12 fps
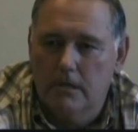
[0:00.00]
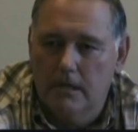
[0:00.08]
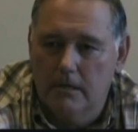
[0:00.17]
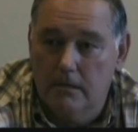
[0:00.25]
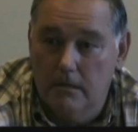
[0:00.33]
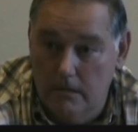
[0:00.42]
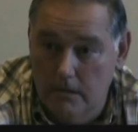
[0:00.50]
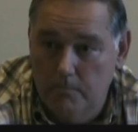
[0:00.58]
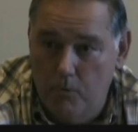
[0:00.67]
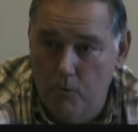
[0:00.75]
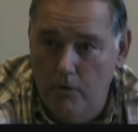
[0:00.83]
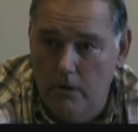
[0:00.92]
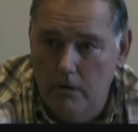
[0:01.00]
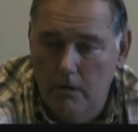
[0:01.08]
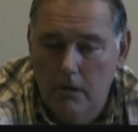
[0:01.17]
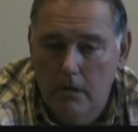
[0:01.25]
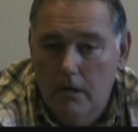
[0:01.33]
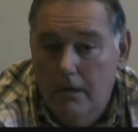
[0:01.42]
get to this point,
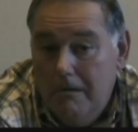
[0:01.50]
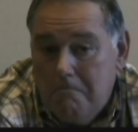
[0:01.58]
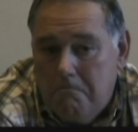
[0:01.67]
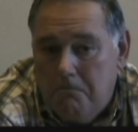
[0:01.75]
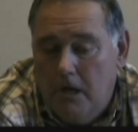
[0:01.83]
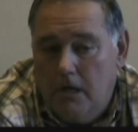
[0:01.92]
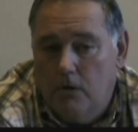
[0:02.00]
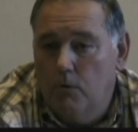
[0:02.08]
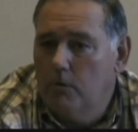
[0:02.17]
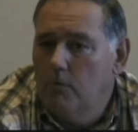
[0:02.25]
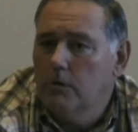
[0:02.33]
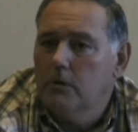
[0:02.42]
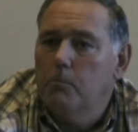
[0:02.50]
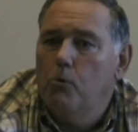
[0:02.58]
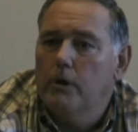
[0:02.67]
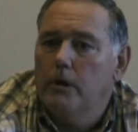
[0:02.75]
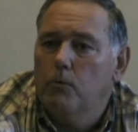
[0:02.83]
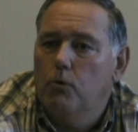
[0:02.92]
not knowing what the
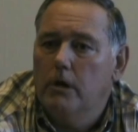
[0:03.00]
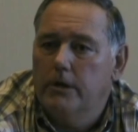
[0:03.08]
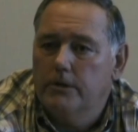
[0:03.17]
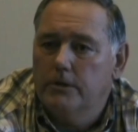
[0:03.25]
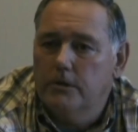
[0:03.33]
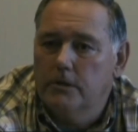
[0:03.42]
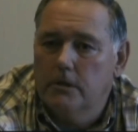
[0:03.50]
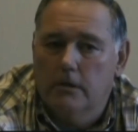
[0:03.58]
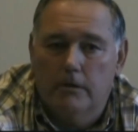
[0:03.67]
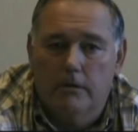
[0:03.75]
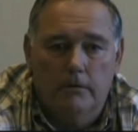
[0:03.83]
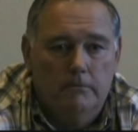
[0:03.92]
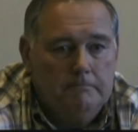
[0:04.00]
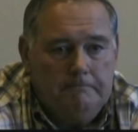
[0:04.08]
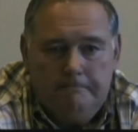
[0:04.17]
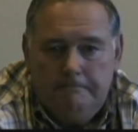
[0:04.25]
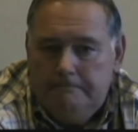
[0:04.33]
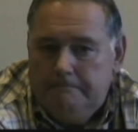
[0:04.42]
point was until,
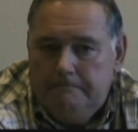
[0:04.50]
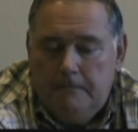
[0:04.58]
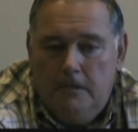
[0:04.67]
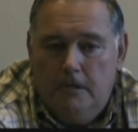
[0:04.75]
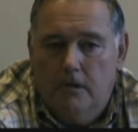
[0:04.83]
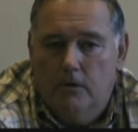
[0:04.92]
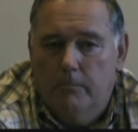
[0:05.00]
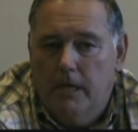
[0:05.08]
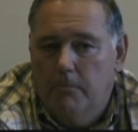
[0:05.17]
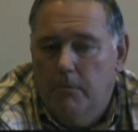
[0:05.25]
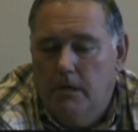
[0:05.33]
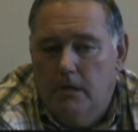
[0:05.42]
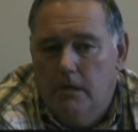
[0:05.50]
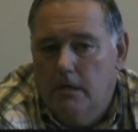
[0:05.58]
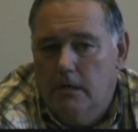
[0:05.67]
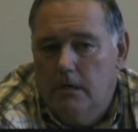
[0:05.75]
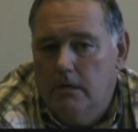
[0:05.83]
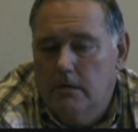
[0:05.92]
you know, maybe
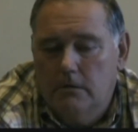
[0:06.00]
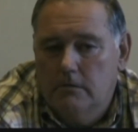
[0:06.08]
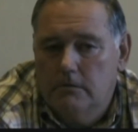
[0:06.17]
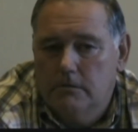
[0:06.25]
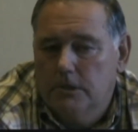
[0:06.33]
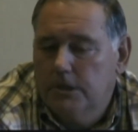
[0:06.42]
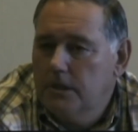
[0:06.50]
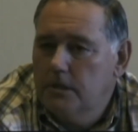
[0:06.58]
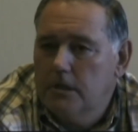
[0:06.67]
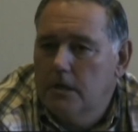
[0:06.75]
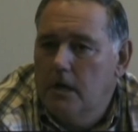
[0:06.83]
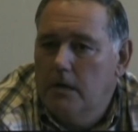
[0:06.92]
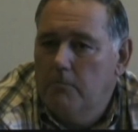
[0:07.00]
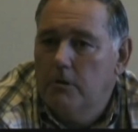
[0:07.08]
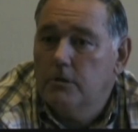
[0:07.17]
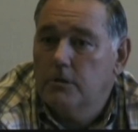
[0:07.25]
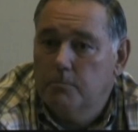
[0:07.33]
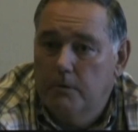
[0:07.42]
6 to 9
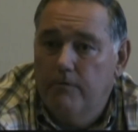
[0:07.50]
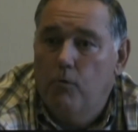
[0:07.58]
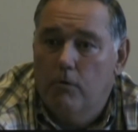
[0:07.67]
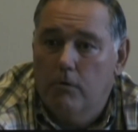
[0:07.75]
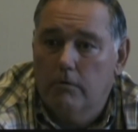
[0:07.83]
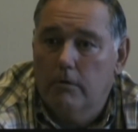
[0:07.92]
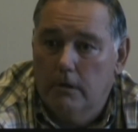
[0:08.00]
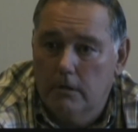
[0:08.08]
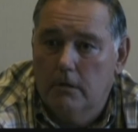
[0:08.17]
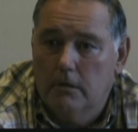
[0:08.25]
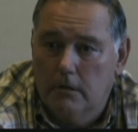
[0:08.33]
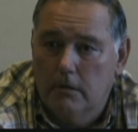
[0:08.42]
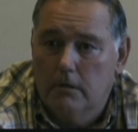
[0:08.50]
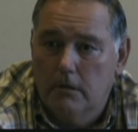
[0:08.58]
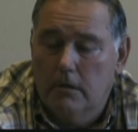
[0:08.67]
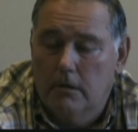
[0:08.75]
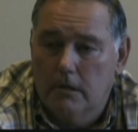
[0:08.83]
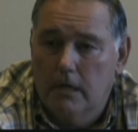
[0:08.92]
months before
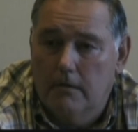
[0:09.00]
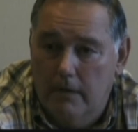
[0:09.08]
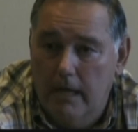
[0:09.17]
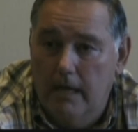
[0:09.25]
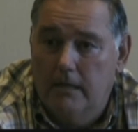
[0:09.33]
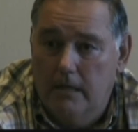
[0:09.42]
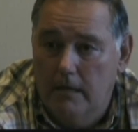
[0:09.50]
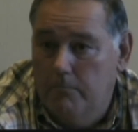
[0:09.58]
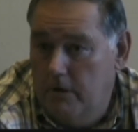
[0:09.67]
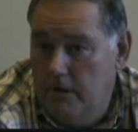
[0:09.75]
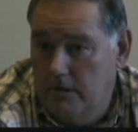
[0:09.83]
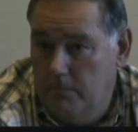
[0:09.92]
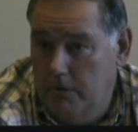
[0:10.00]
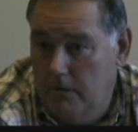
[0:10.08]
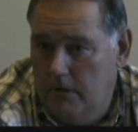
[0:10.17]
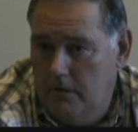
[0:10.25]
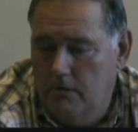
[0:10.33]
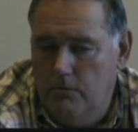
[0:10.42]
that had that
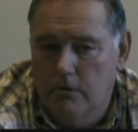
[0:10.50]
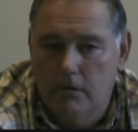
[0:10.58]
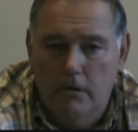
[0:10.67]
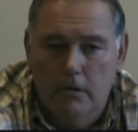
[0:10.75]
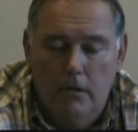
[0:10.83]
possibility to it.